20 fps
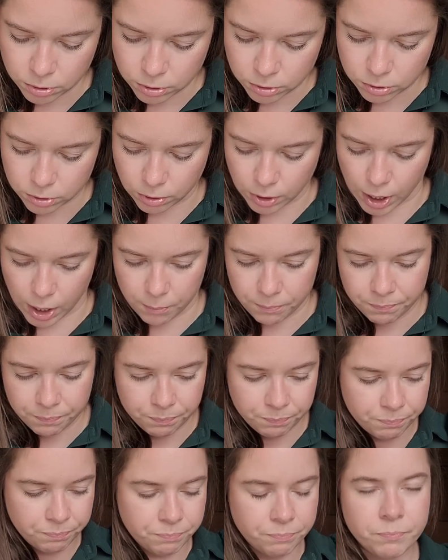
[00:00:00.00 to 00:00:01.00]
So yeah,
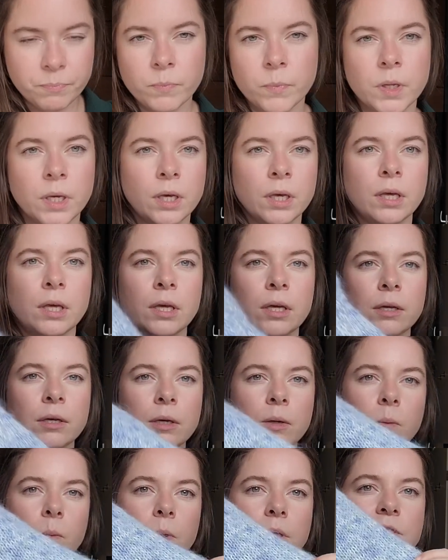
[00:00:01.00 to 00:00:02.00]

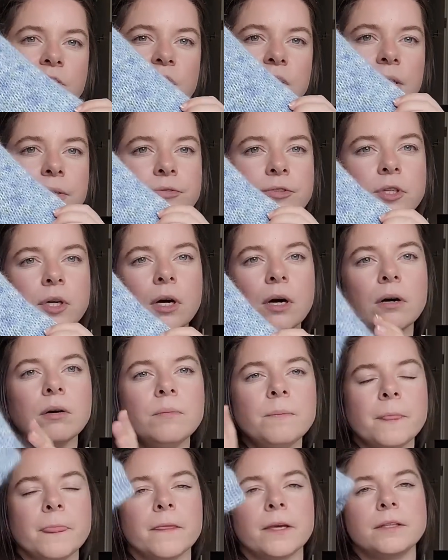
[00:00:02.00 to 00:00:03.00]
one sleeve to
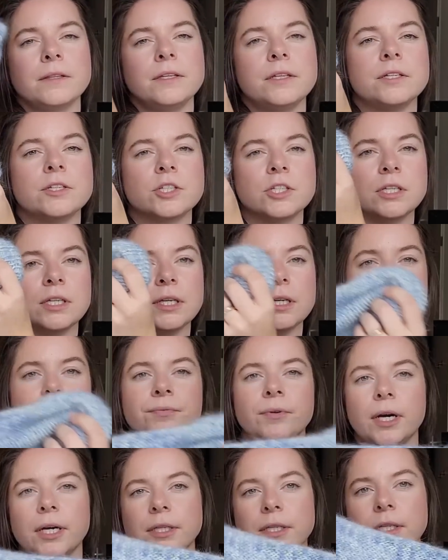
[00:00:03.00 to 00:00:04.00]
go. This sleeve
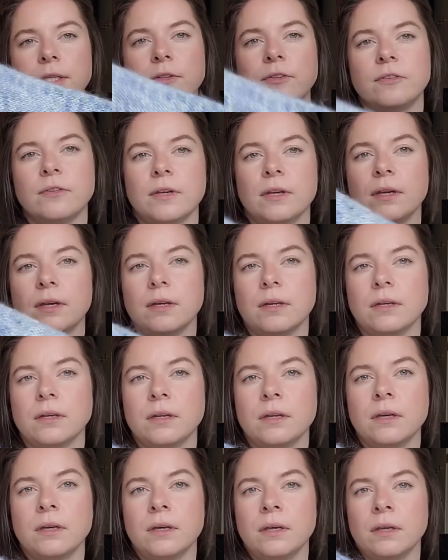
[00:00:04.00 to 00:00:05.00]
I did in,
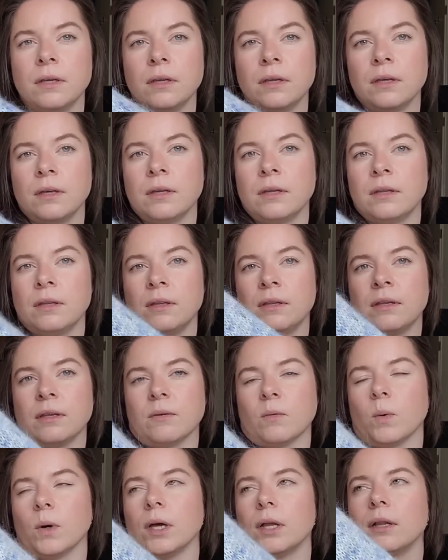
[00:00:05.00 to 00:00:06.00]

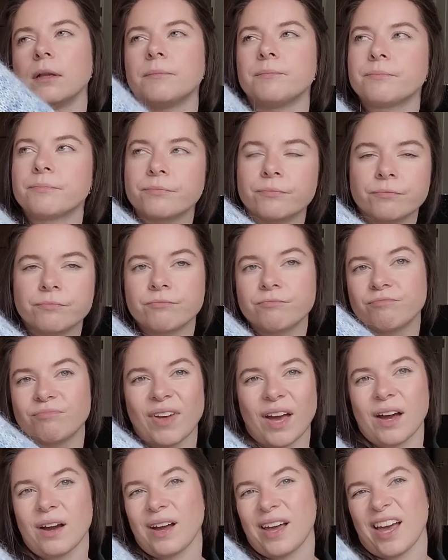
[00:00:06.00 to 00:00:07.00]
well,
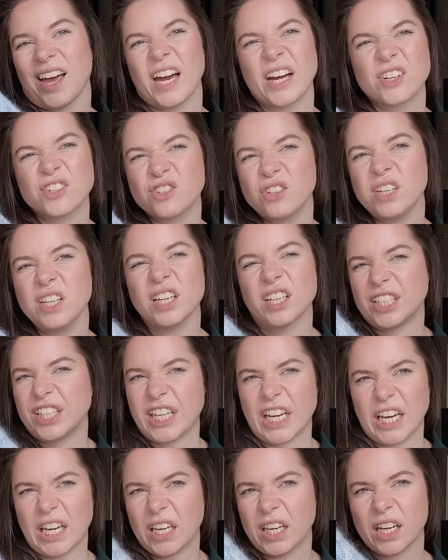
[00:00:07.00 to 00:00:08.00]
actually a
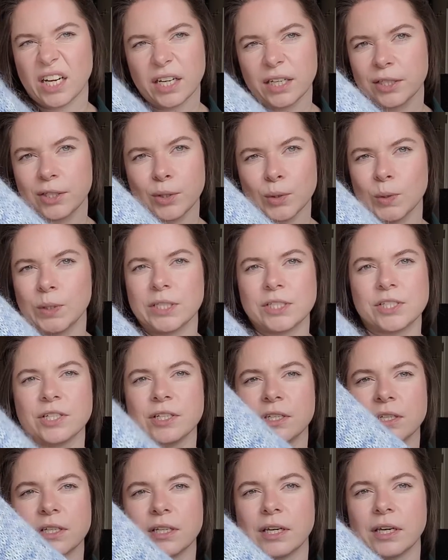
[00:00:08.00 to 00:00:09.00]
day. I could do this
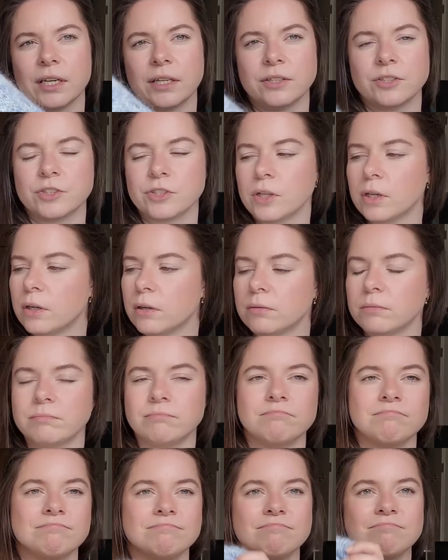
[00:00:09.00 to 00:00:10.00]
in a day, so
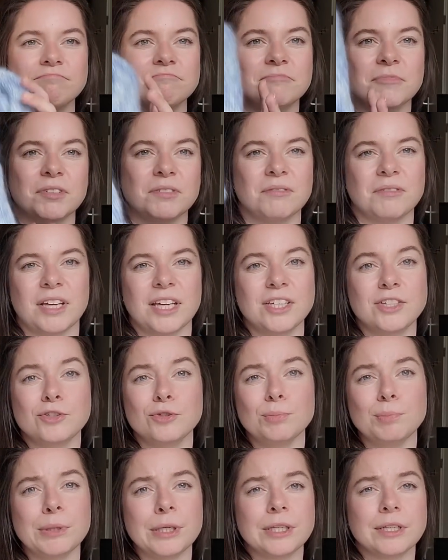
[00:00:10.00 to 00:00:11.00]
it
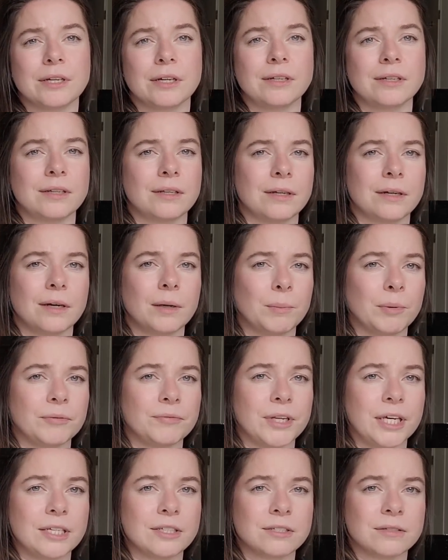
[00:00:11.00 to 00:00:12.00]
should be done in a couple of
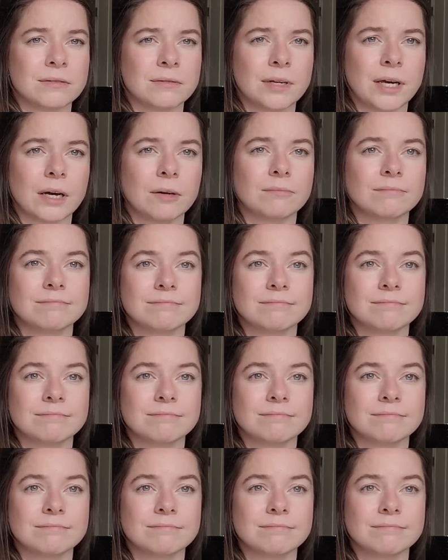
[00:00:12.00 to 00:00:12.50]
days now.